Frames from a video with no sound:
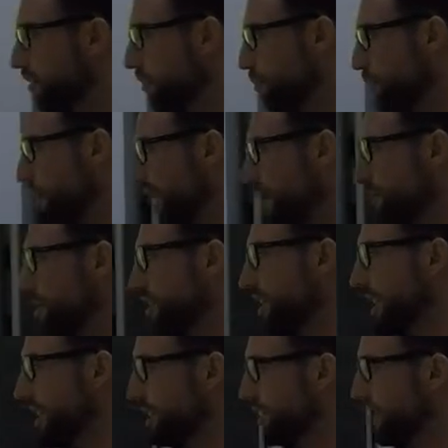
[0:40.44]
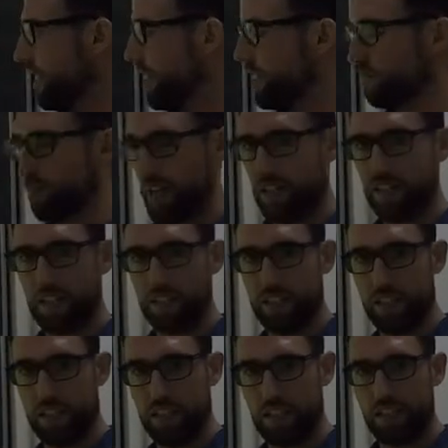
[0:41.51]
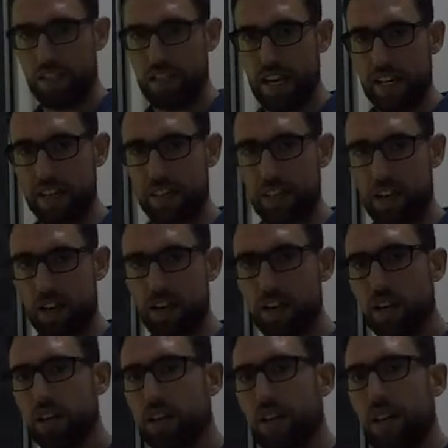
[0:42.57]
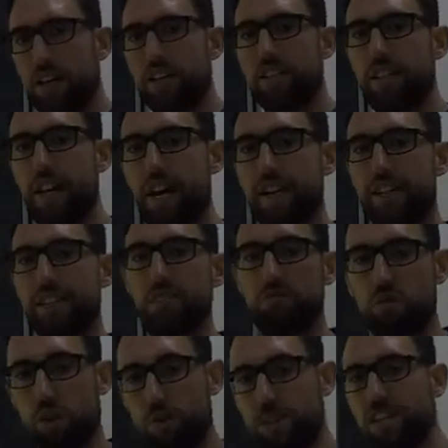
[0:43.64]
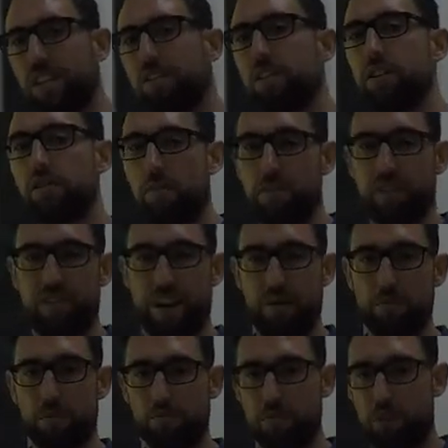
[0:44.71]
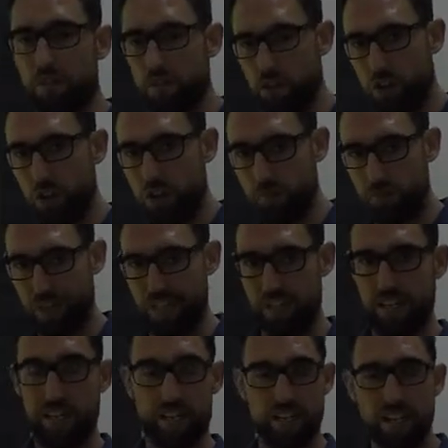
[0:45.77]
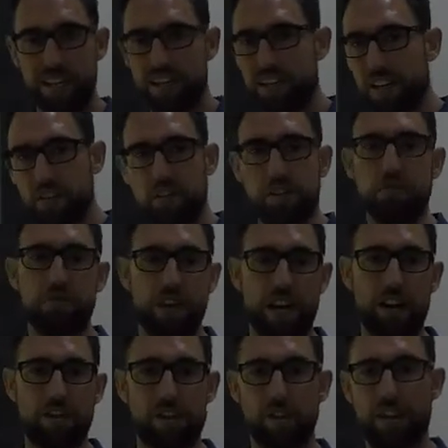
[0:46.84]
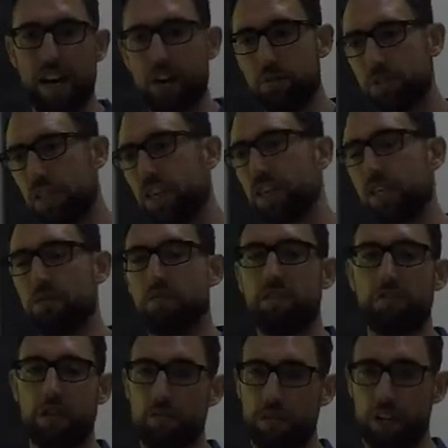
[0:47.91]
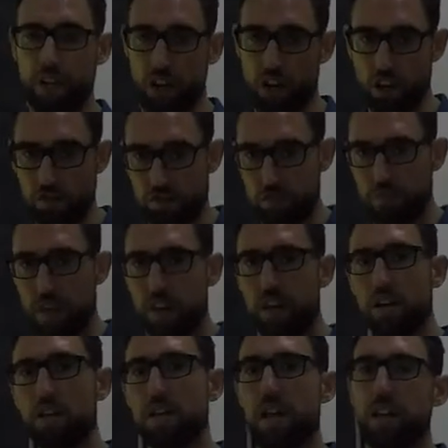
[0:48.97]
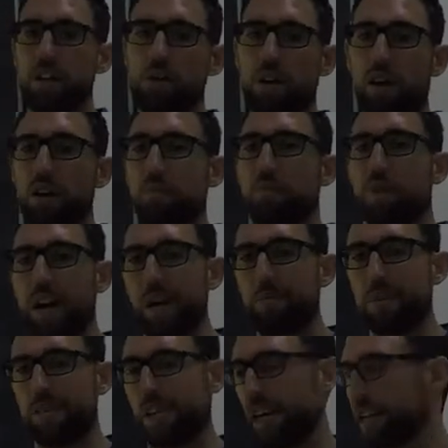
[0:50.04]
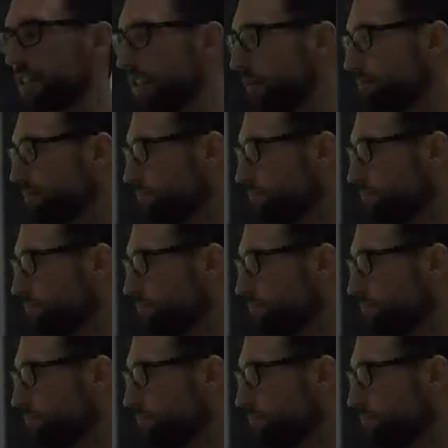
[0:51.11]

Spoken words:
the primary sector is basically the sector that takes the raw materials from the ground. So if your business gets something out of the ground, takes something from the earth, then you are in the primary sector.